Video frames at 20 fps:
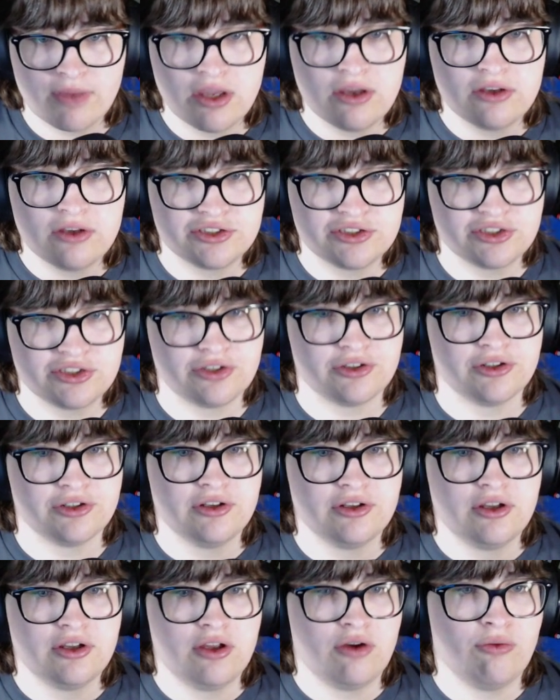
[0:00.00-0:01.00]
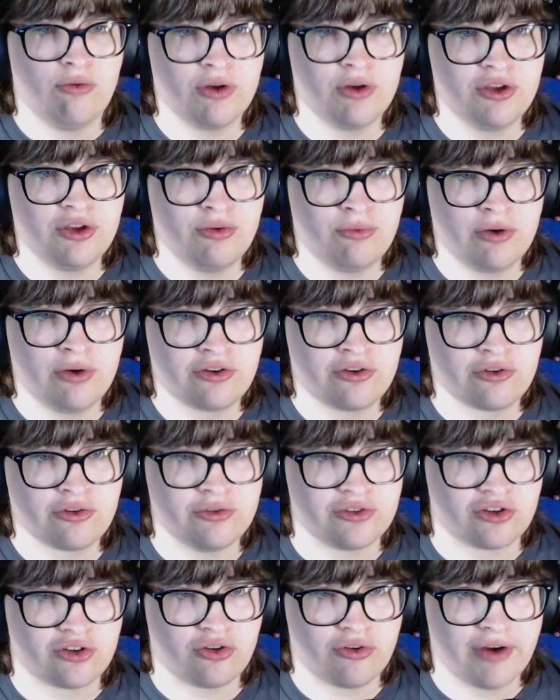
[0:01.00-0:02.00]
So what you want to do
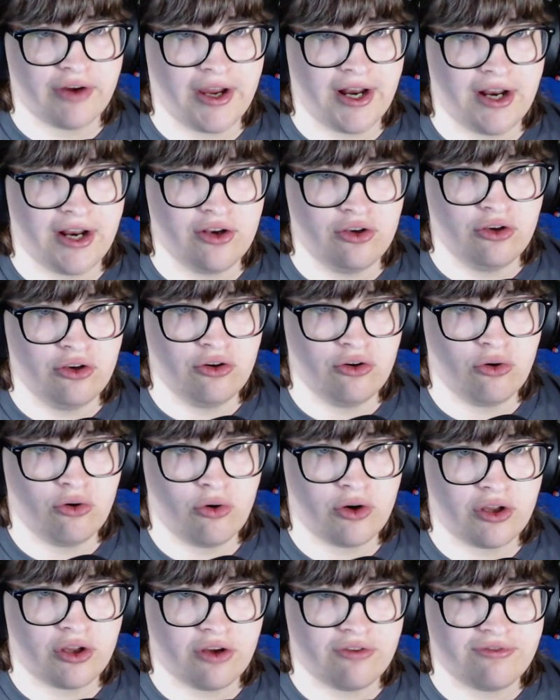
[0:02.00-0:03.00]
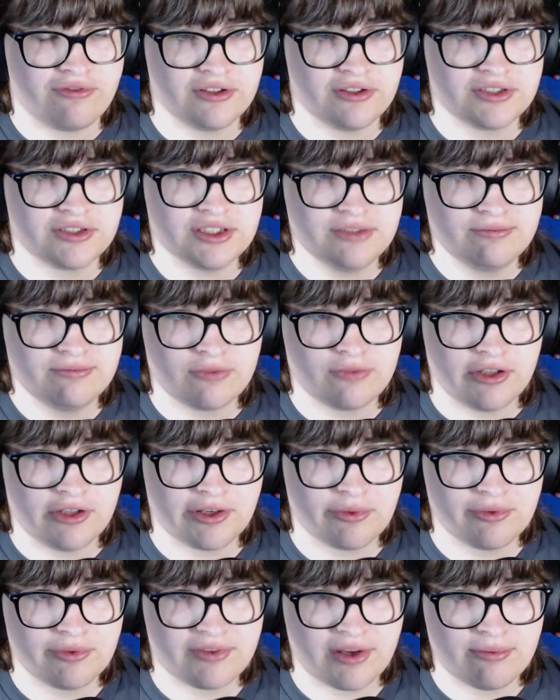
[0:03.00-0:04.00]
is create a new audio filter like
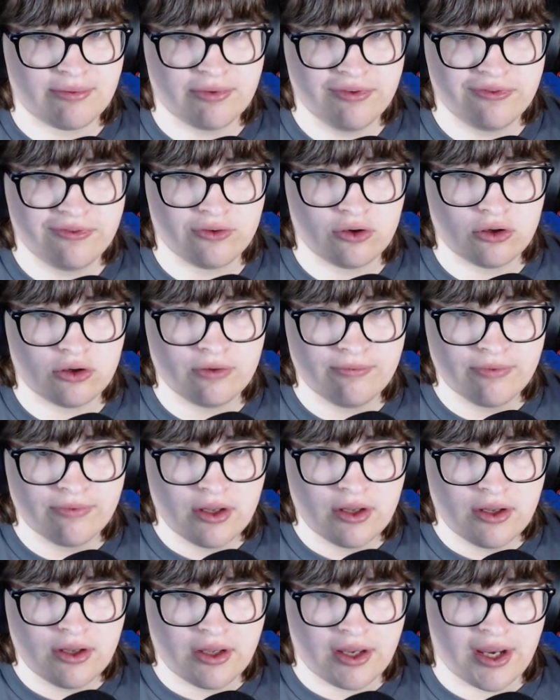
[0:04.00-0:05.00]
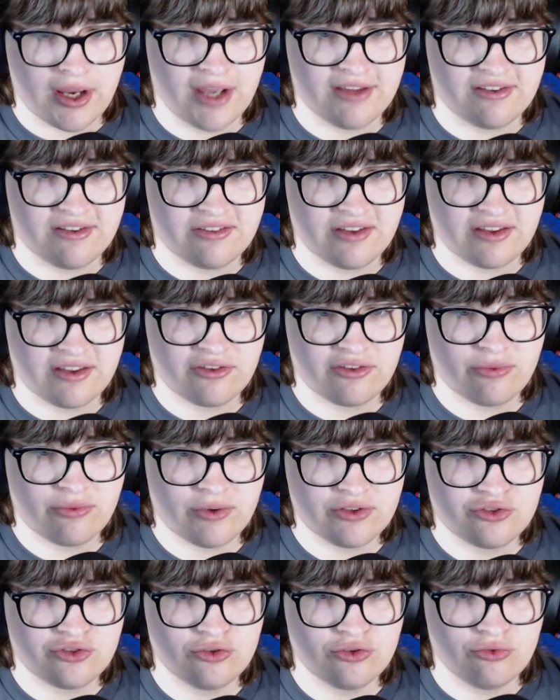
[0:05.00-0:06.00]
we've done before and set this
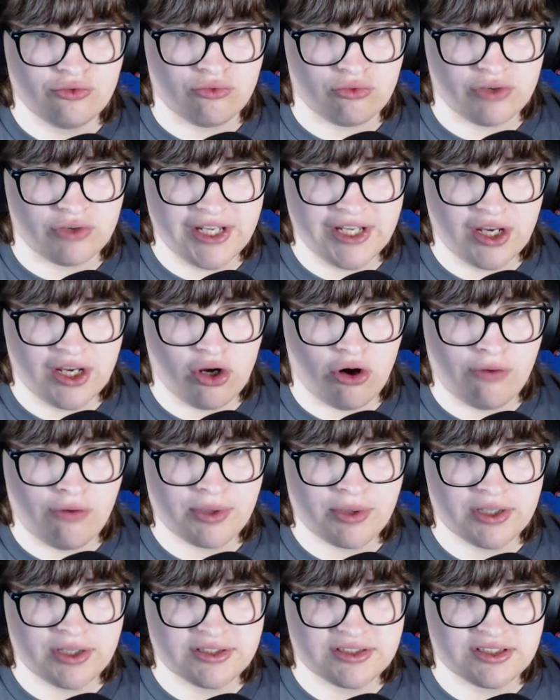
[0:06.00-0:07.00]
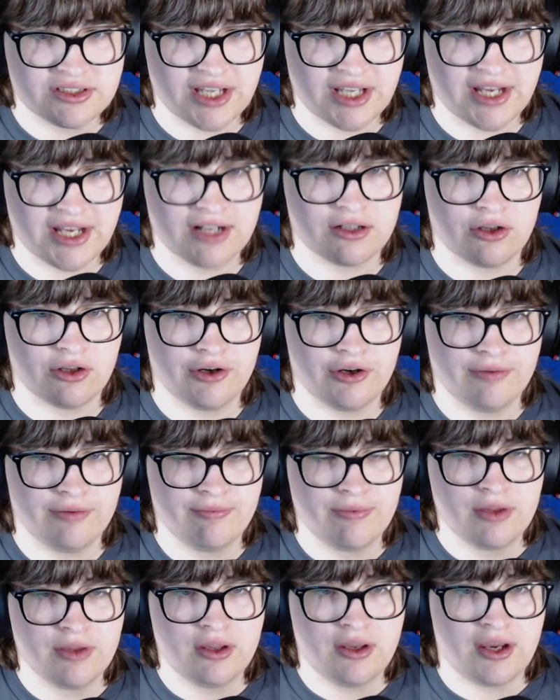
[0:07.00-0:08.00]
one to Recomp Standalone
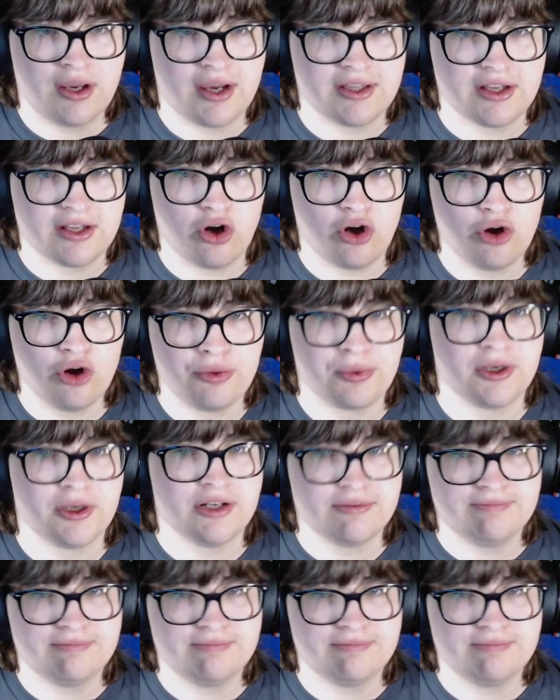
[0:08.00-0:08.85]
and then open it.